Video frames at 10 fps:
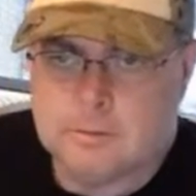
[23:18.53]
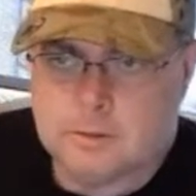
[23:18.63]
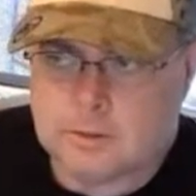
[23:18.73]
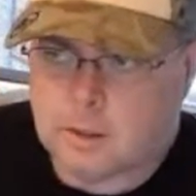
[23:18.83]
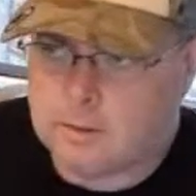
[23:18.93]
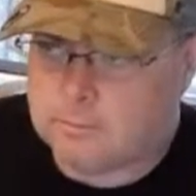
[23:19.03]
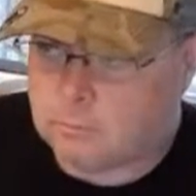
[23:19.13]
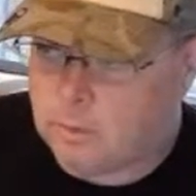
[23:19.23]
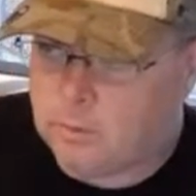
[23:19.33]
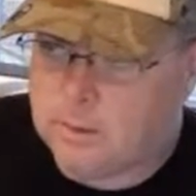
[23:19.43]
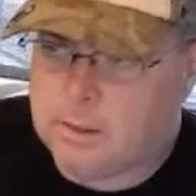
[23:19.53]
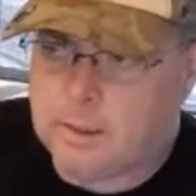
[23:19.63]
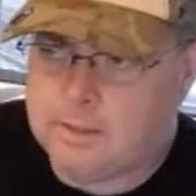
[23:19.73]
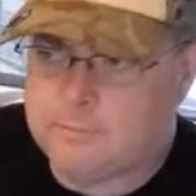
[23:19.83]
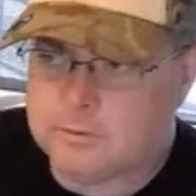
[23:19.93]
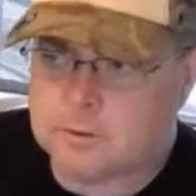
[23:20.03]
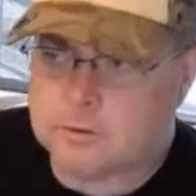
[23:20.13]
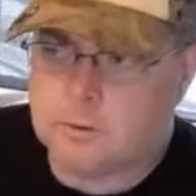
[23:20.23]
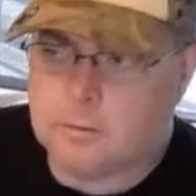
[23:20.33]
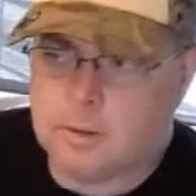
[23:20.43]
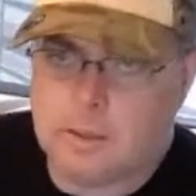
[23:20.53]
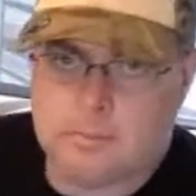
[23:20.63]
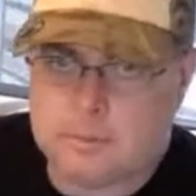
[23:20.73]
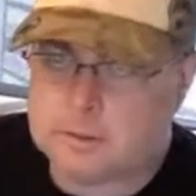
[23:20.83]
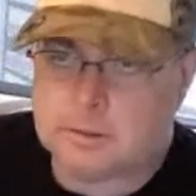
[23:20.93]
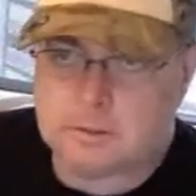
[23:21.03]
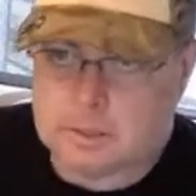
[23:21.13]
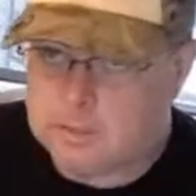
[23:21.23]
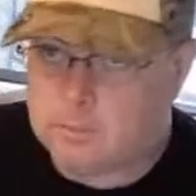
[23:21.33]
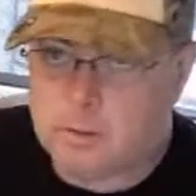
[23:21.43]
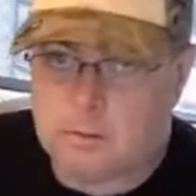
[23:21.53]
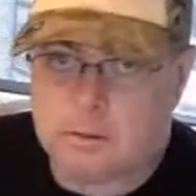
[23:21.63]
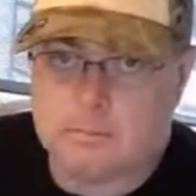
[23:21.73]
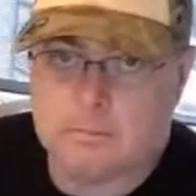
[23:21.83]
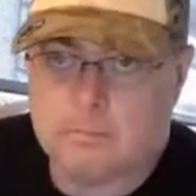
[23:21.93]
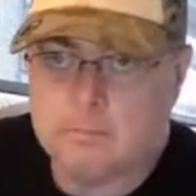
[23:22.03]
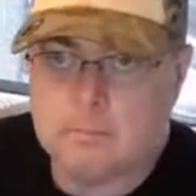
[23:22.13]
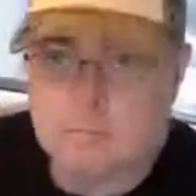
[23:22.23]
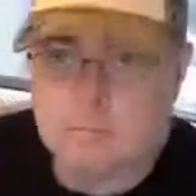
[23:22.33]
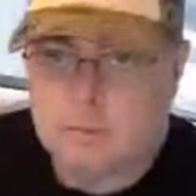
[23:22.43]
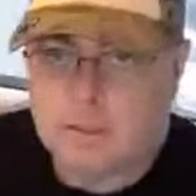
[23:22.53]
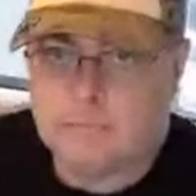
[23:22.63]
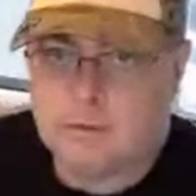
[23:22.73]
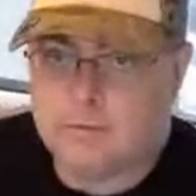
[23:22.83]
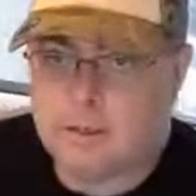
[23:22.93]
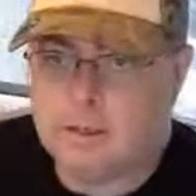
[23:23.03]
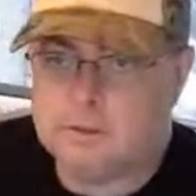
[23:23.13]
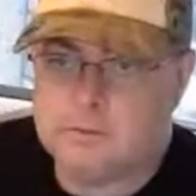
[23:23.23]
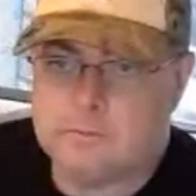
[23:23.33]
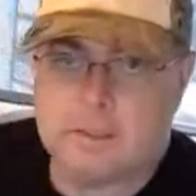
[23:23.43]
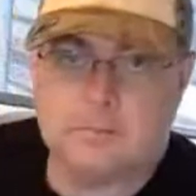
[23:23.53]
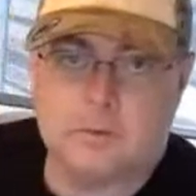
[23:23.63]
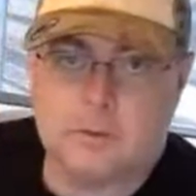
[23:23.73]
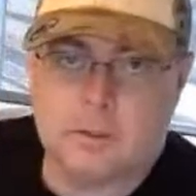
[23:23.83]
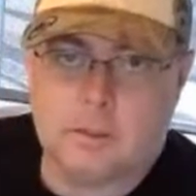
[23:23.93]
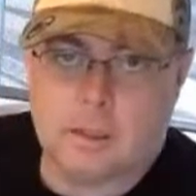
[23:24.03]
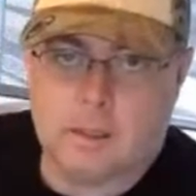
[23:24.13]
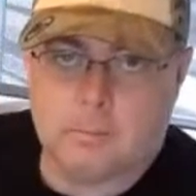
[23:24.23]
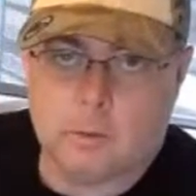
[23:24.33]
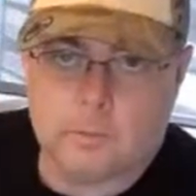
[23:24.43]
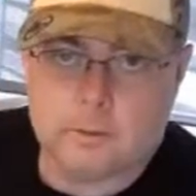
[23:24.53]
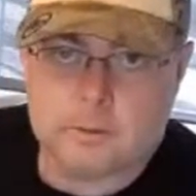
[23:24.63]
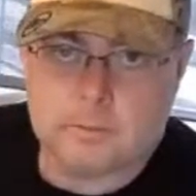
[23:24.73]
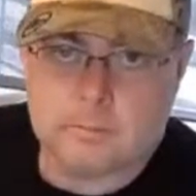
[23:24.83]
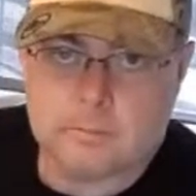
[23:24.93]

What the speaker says: Start rolling, and if you screw up, just keep rolling. If nothing else, you've got some good bloopers.